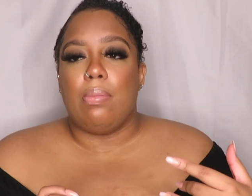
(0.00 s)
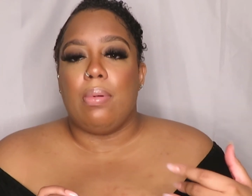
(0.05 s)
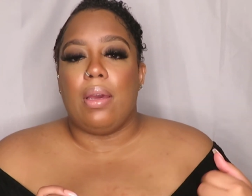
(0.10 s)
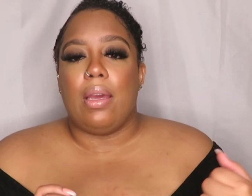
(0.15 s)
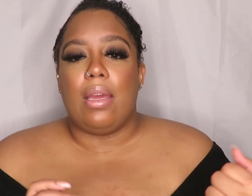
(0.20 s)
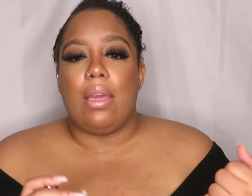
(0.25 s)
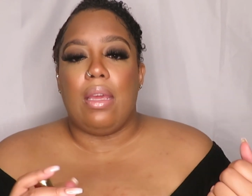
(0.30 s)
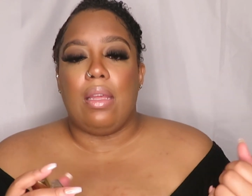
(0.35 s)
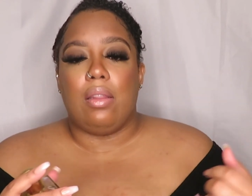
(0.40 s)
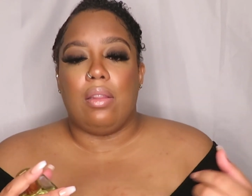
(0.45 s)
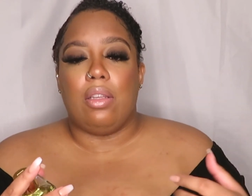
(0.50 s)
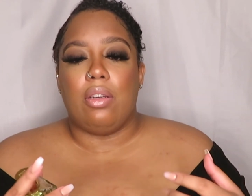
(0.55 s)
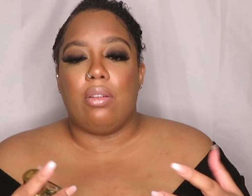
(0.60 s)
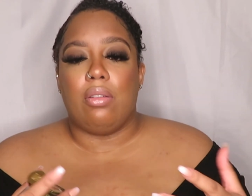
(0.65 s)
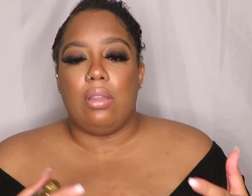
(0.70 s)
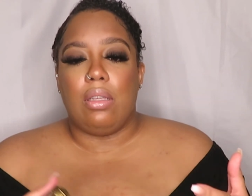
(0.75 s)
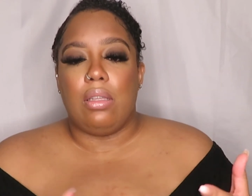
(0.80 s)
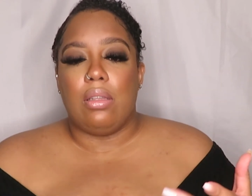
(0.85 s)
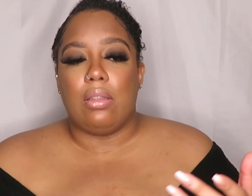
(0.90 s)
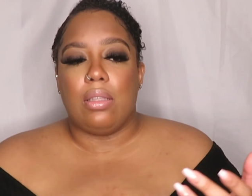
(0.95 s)
but it
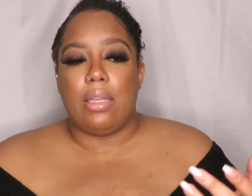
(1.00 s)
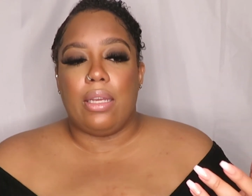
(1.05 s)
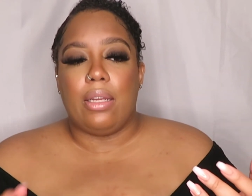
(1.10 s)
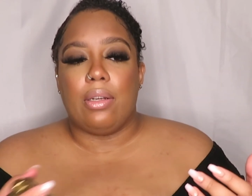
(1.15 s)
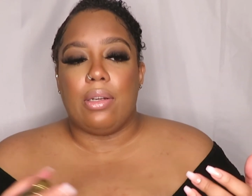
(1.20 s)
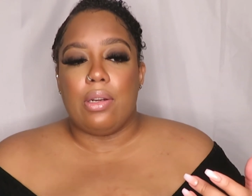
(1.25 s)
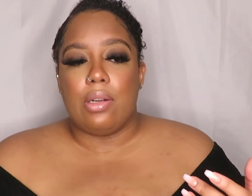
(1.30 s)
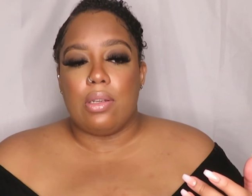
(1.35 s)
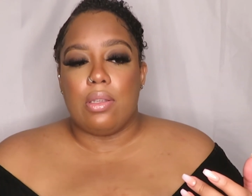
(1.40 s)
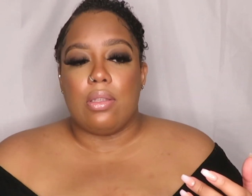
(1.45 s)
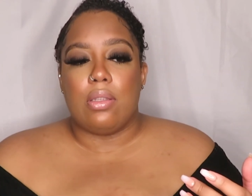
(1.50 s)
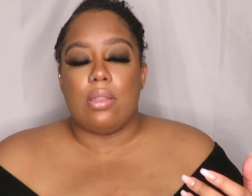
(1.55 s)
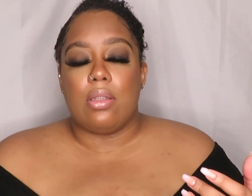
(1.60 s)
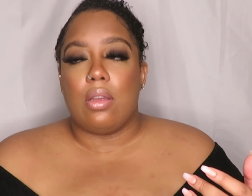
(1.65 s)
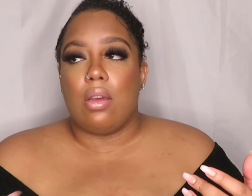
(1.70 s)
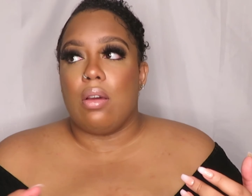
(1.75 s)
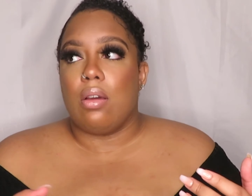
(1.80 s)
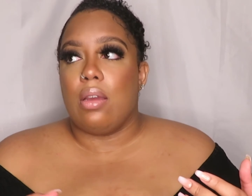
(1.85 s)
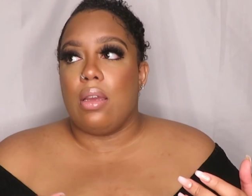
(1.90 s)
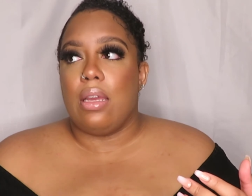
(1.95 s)
literally lingers
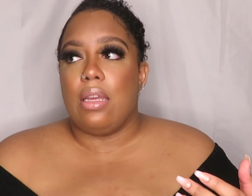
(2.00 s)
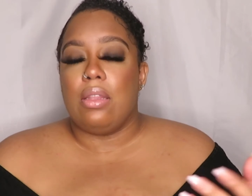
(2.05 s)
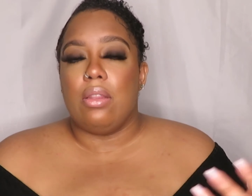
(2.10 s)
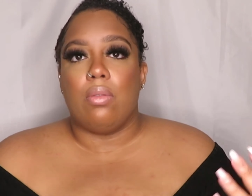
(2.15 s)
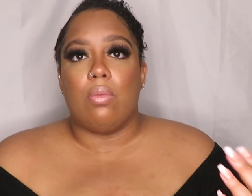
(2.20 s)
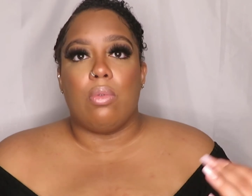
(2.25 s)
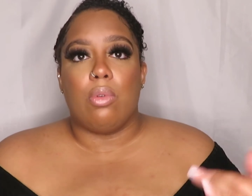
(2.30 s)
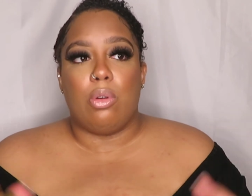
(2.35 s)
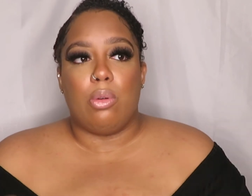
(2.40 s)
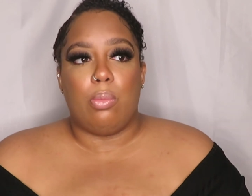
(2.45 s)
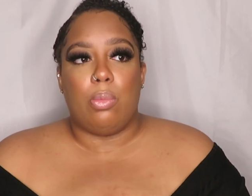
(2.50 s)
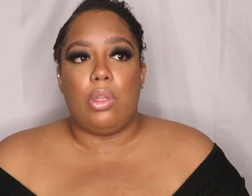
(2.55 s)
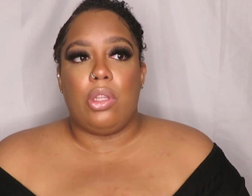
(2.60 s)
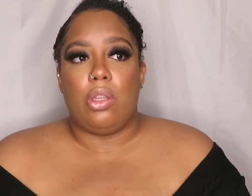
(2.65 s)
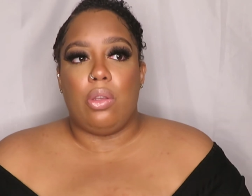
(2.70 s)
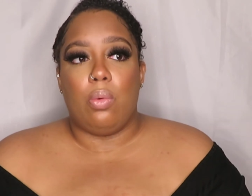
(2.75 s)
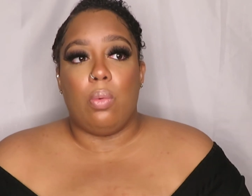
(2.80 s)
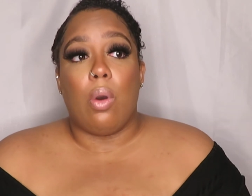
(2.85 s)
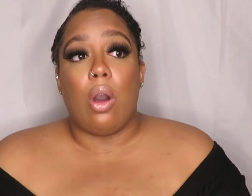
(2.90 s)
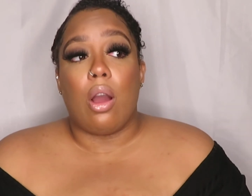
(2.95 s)
in the room when
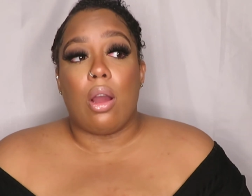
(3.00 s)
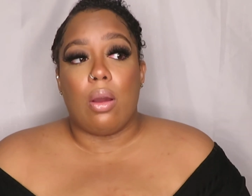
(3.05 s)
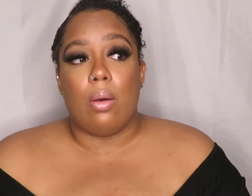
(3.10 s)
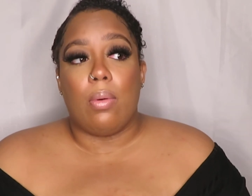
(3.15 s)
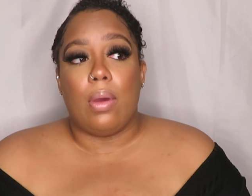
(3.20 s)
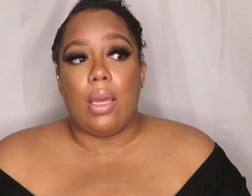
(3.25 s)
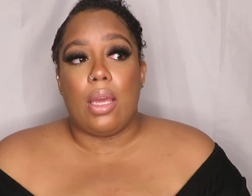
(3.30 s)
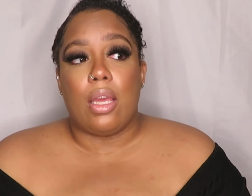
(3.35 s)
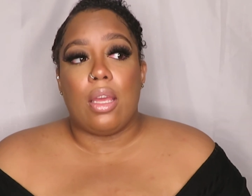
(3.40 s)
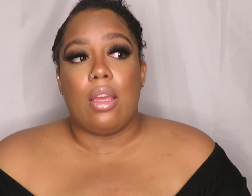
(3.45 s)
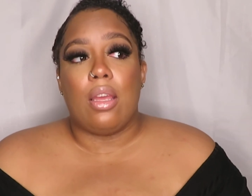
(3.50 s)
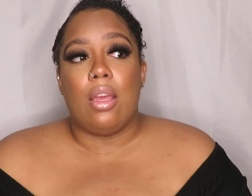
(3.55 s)
you walk away.